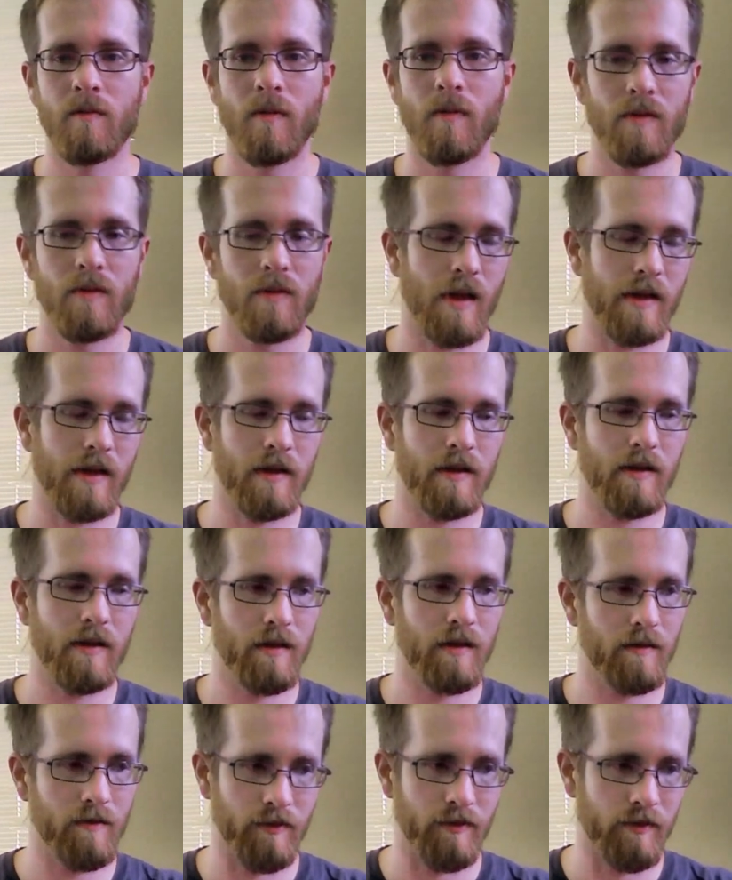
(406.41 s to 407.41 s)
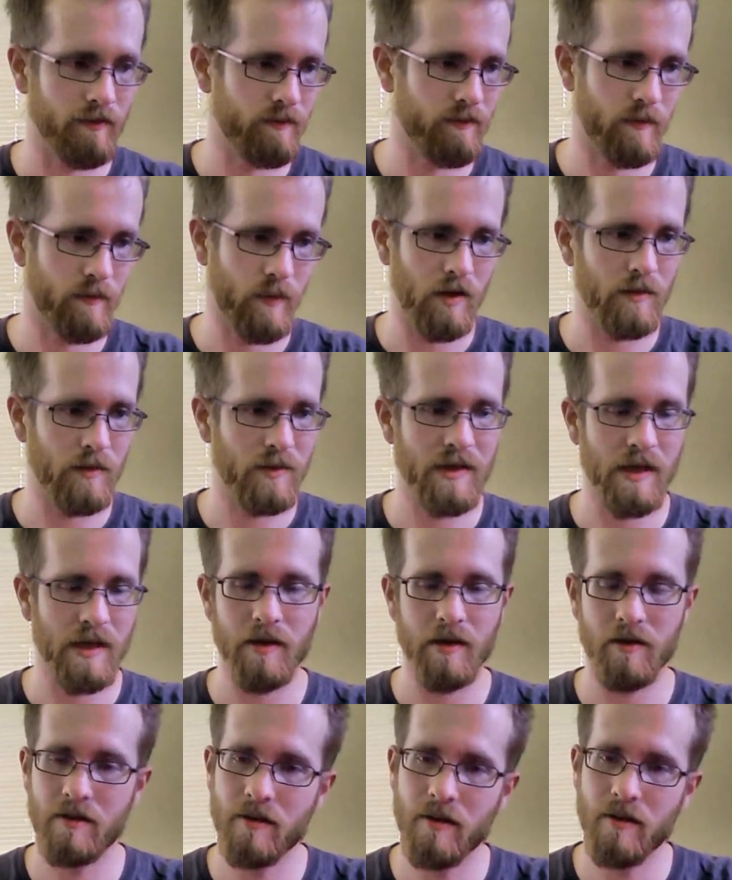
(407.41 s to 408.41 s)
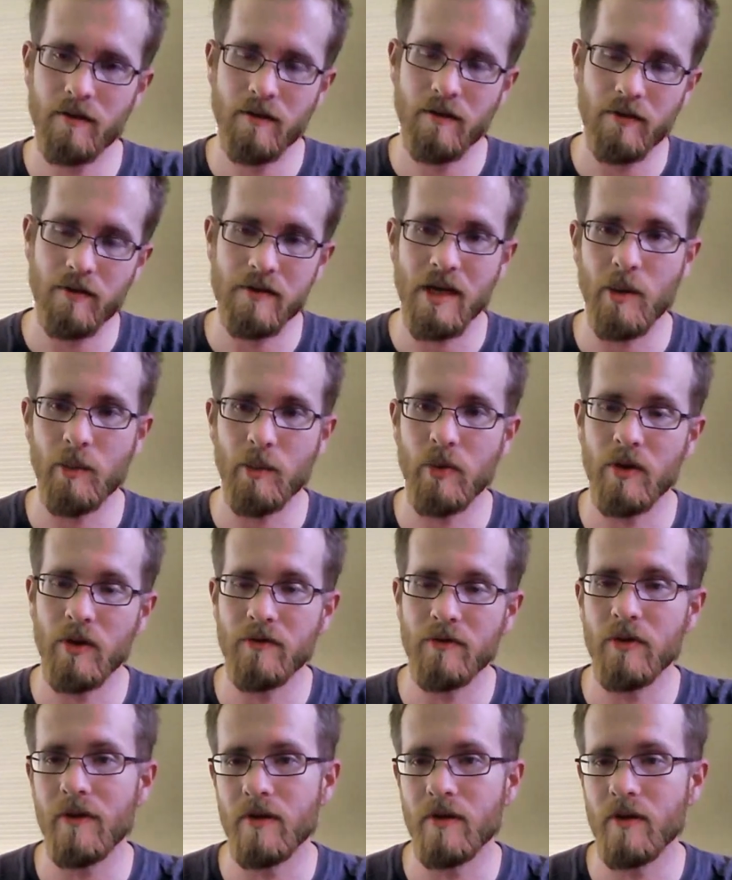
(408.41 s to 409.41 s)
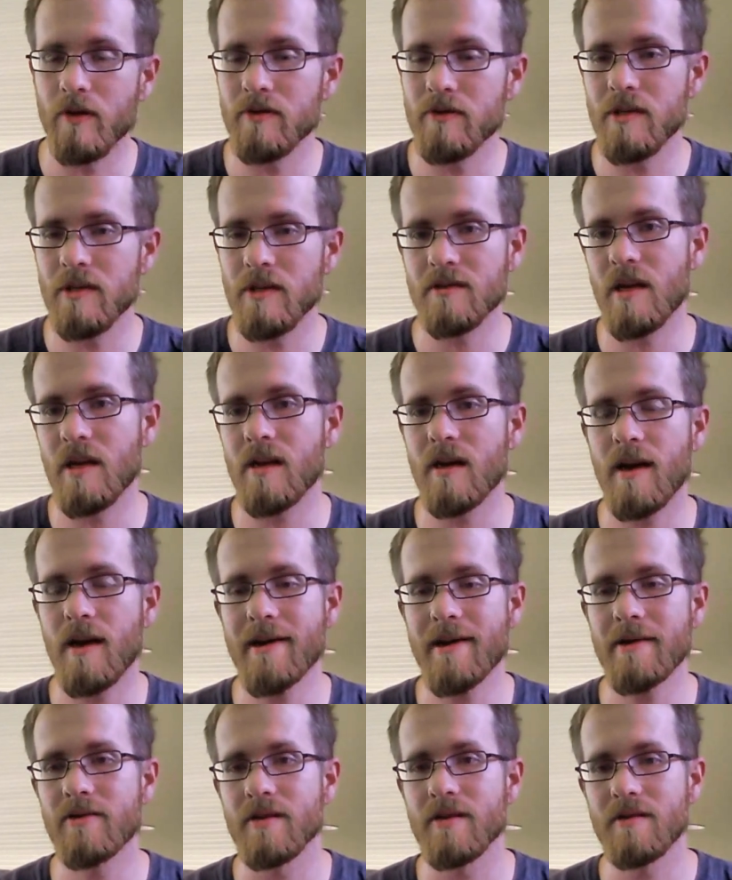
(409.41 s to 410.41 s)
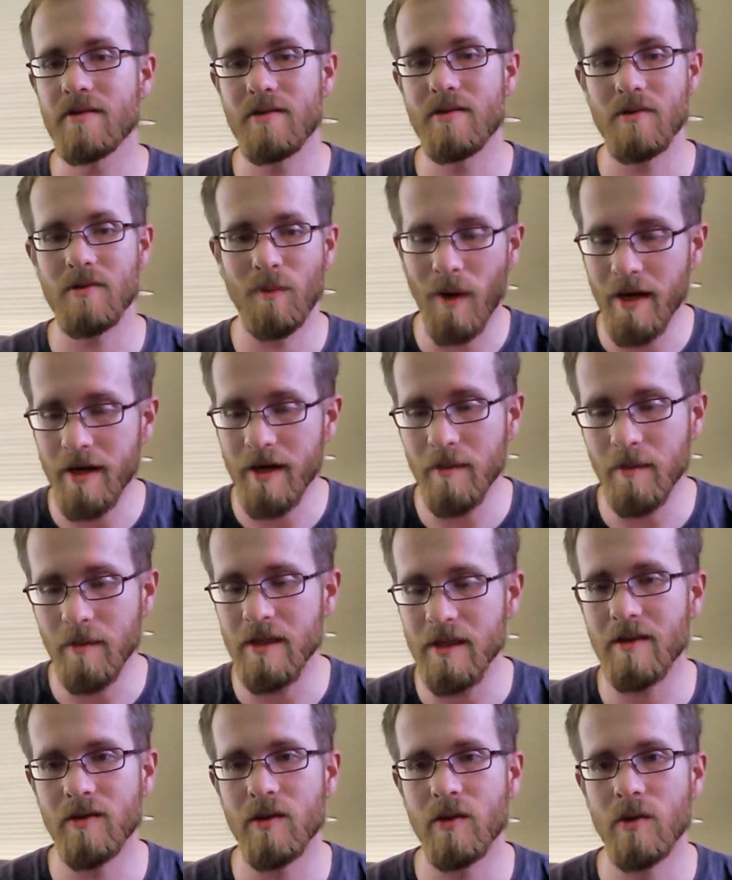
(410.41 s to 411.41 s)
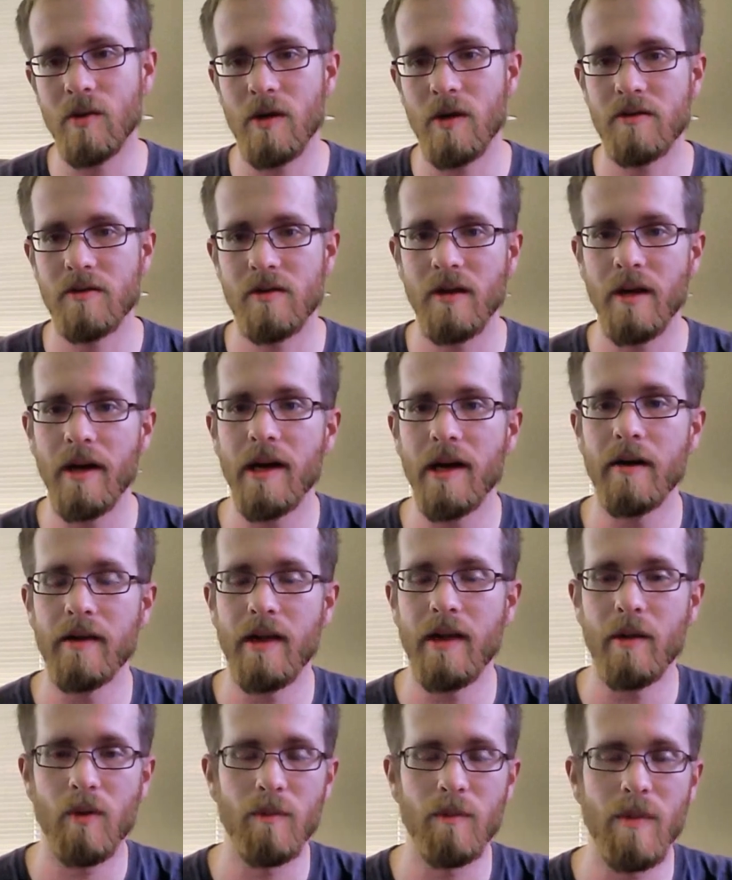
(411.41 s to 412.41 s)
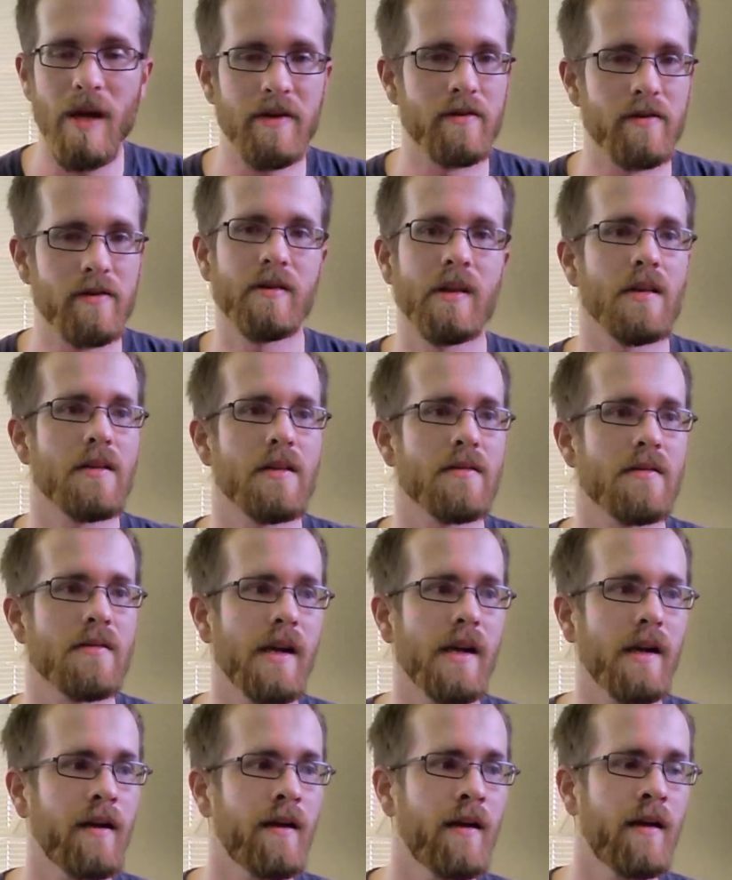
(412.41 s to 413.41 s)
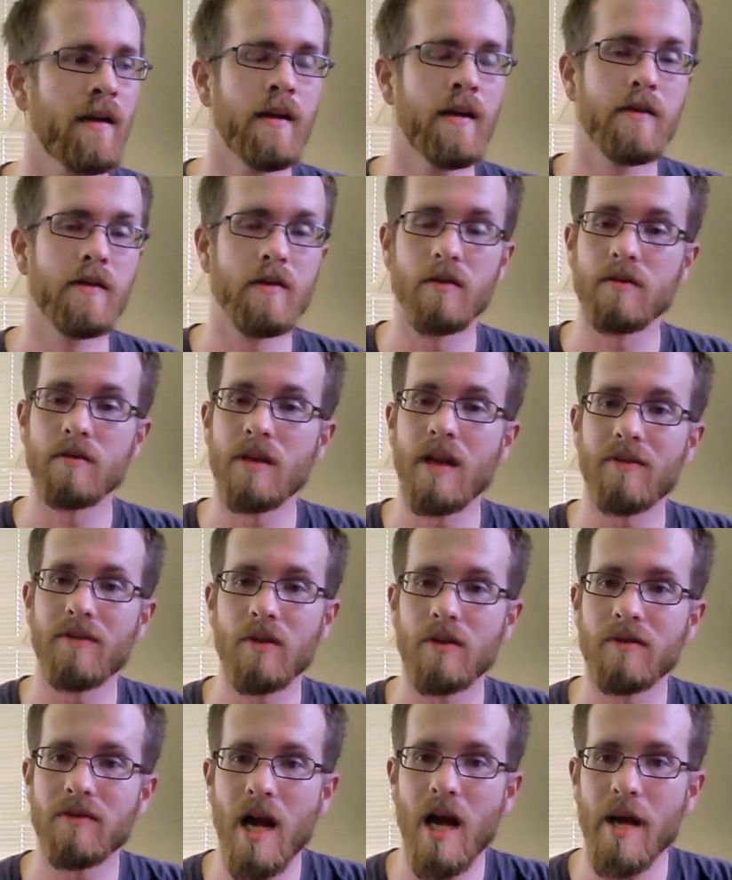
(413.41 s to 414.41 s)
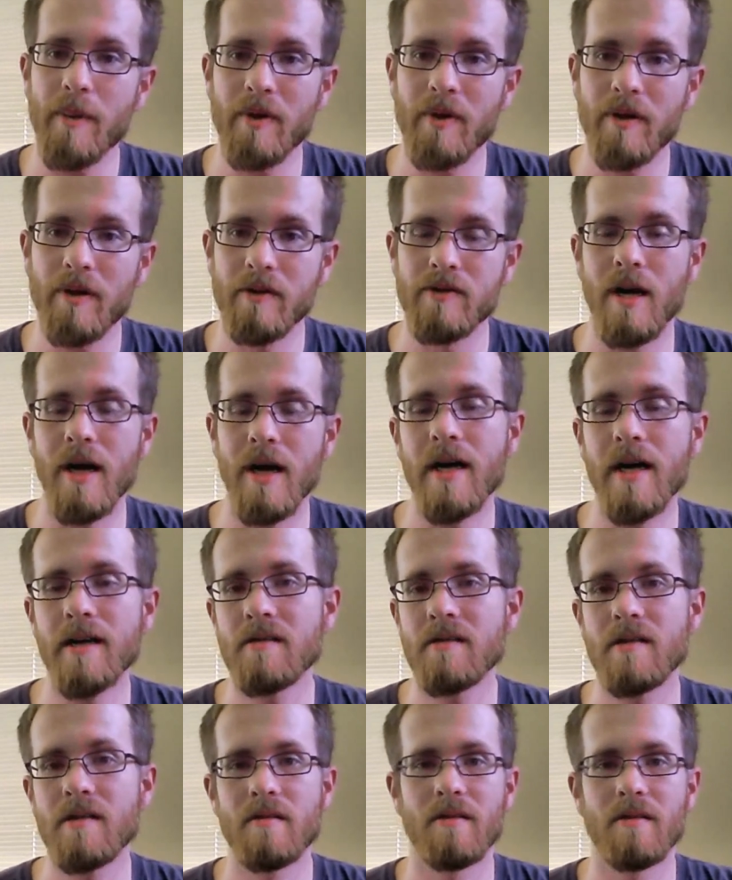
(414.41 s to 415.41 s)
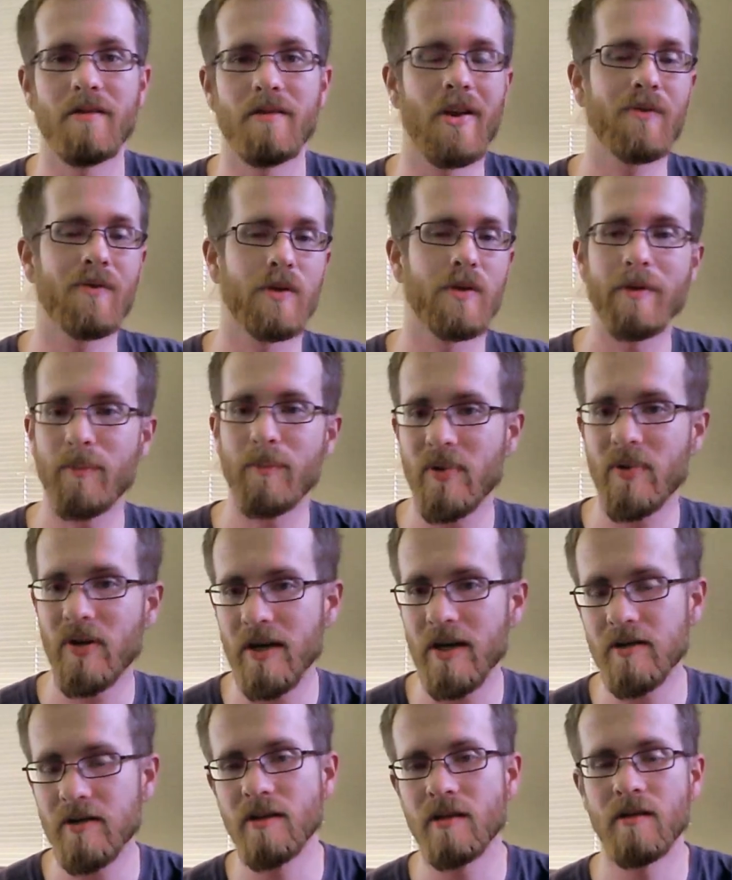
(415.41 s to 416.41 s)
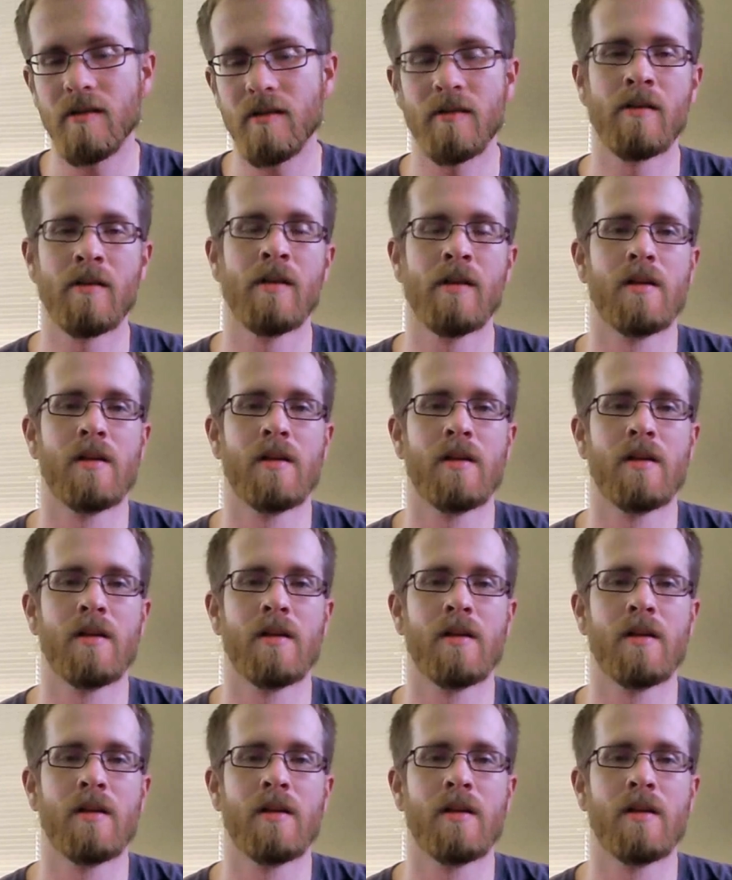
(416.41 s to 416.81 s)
Like, all I'm saying is, for example, if you ever go see a psychiatrist, you might be given a questionnaire that will measure things like your level of hypochondriasis, your level of depression,